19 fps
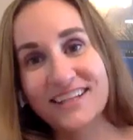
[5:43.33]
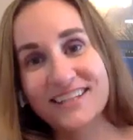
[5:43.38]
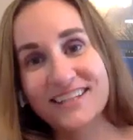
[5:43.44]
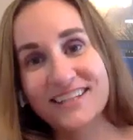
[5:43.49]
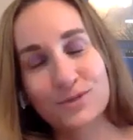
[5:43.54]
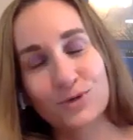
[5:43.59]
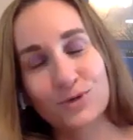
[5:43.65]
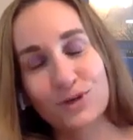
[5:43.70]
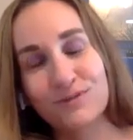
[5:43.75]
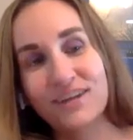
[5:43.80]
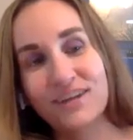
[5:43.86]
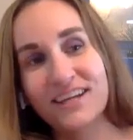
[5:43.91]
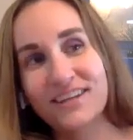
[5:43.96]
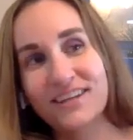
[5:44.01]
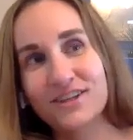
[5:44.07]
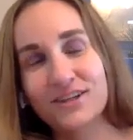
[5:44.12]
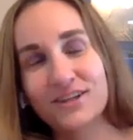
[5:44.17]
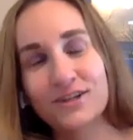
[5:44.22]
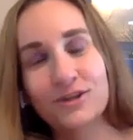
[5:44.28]
That's sort of
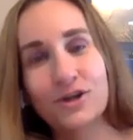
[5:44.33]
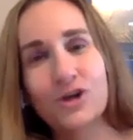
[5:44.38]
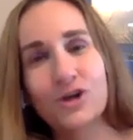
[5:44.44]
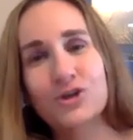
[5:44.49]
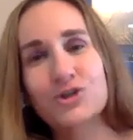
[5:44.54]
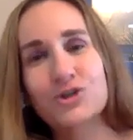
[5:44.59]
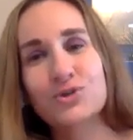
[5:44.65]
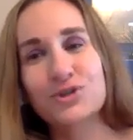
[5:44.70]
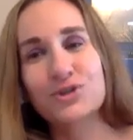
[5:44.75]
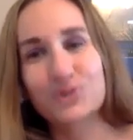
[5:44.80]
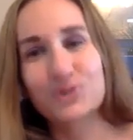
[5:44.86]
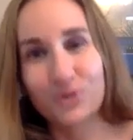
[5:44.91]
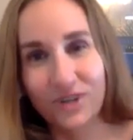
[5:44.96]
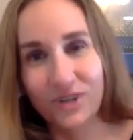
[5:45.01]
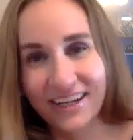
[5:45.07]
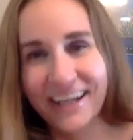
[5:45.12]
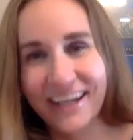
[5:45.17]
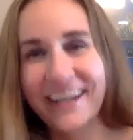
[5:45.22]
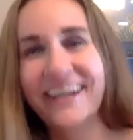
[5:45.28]
like the long, short
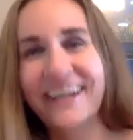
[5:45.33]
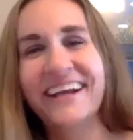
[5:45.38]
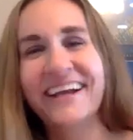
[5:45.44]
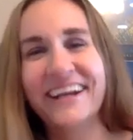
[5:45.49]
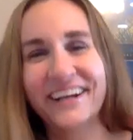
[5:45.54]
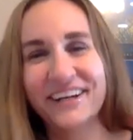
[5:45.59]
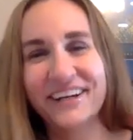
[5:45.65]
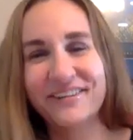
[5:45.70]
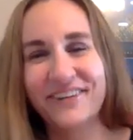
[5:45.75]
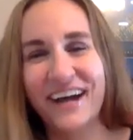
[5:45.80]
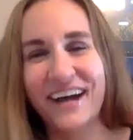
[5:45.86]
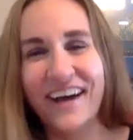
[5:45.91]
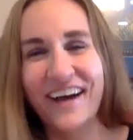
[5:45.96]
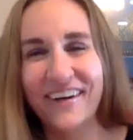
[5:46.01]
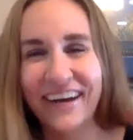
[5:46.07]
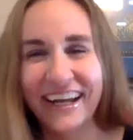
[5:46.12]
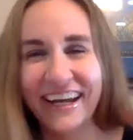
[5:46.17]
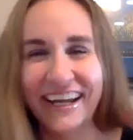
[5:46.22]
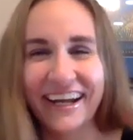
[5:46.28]
story of
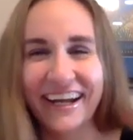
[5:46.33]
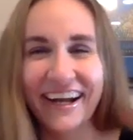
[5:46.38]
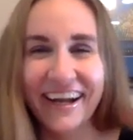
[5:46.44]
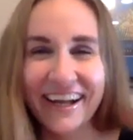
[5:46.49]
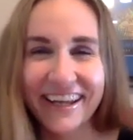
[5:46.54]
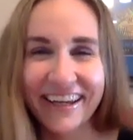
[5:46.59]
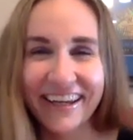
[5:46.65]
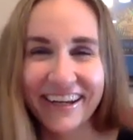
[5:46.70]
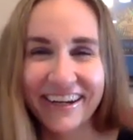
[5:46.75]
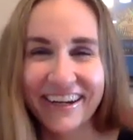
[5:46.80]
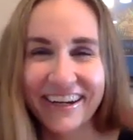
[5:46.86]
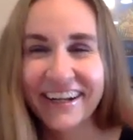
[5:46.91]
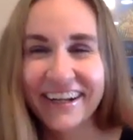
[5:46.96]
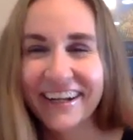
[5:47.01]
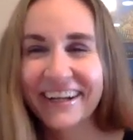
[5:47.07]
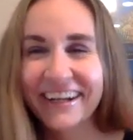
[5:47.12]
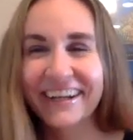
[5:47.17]
how I got here.